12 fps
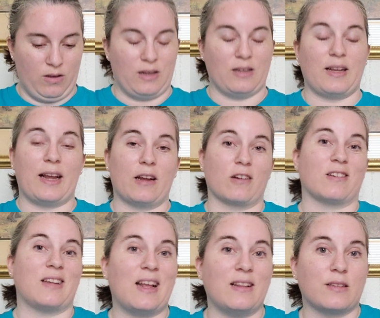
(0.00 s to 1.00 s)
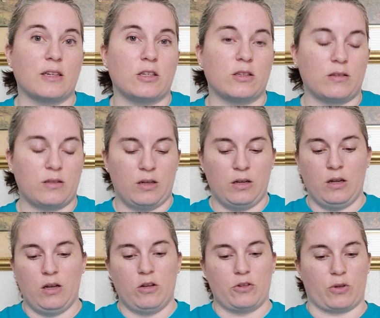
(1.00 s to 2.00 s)
it's 810 stitches.
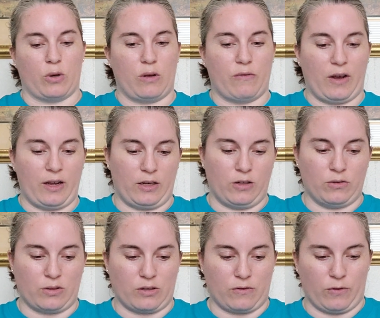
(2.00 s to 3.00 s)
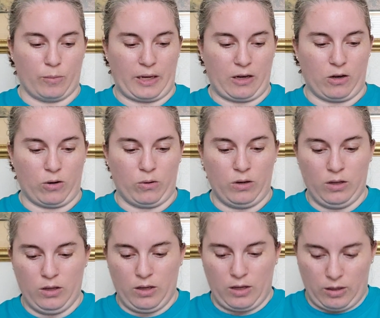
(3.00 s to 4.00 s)
So if I had used this for bingo,
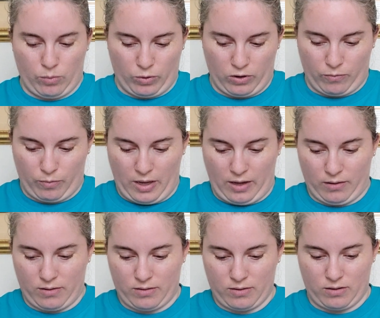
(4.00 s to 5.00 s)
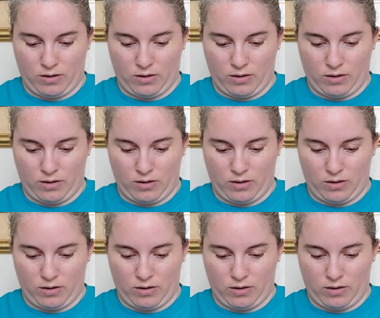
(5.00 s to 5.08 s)
it would have meant